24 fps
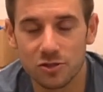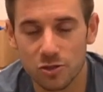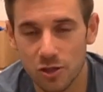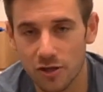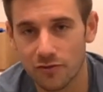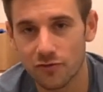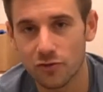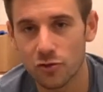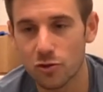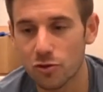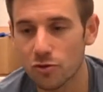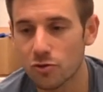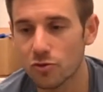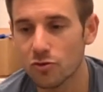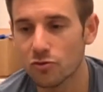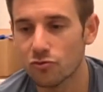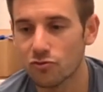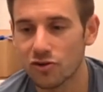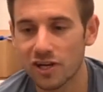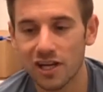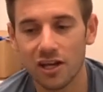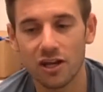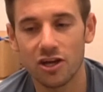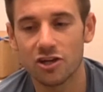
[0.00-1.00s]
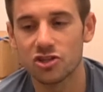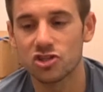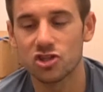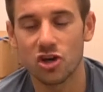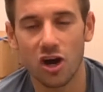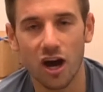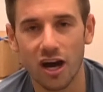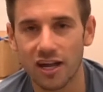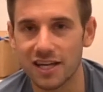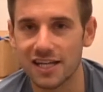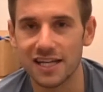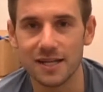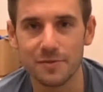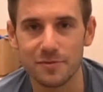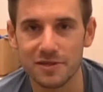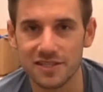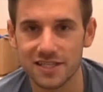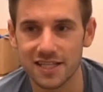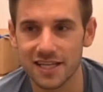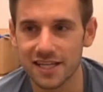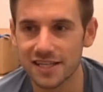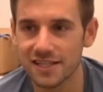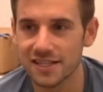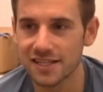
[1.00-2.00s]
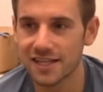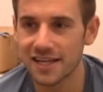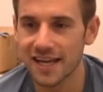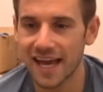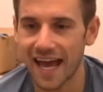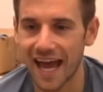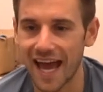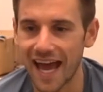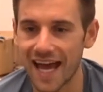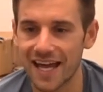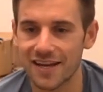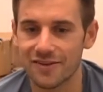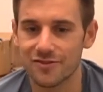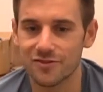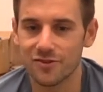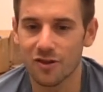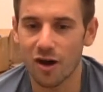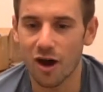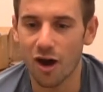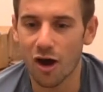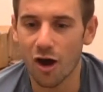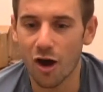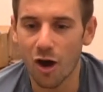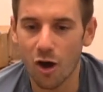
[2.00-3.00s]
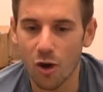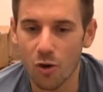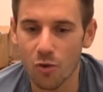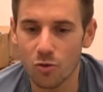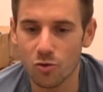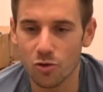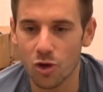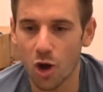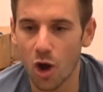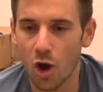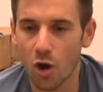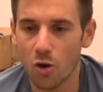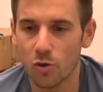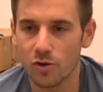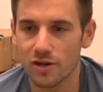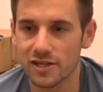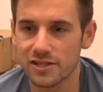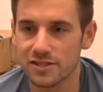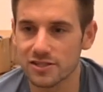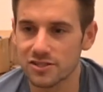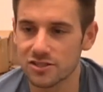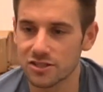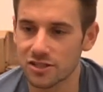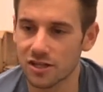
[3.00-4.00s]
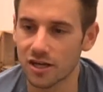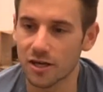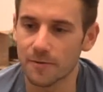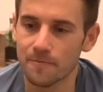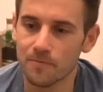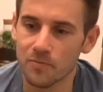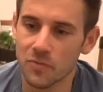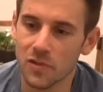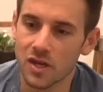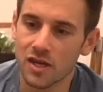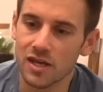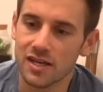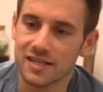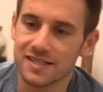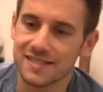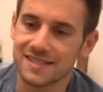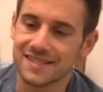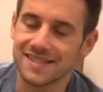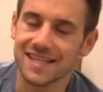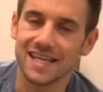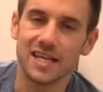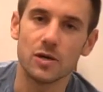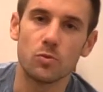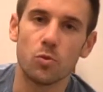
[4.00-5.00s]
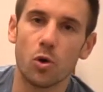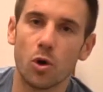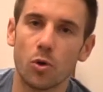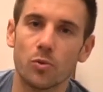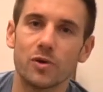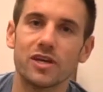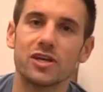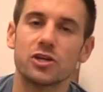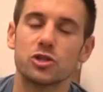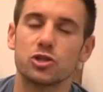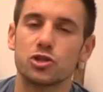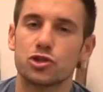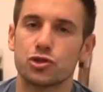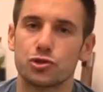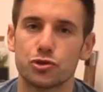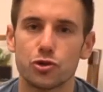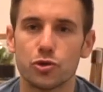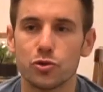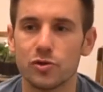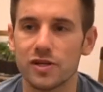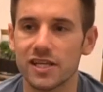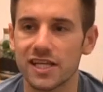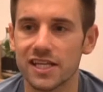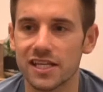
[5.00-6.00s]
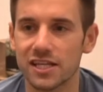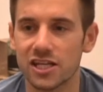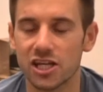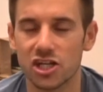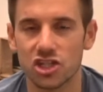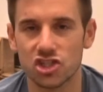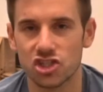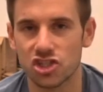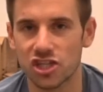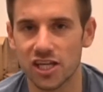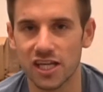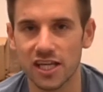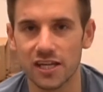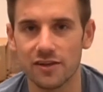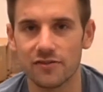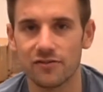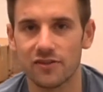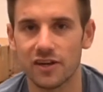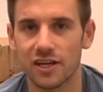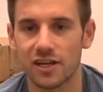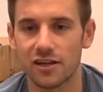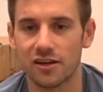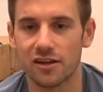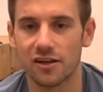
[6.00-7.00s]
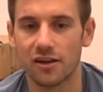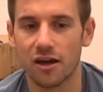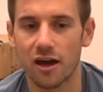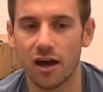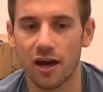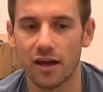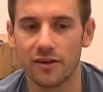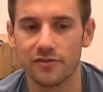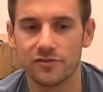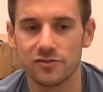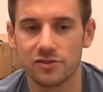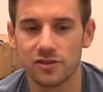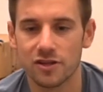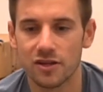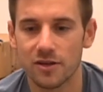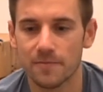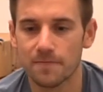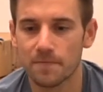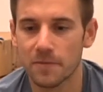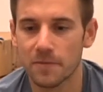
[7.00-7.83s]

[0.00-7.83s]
So if you realize you're unlimited and our whole goal is to see what we can truly achieve in our lives,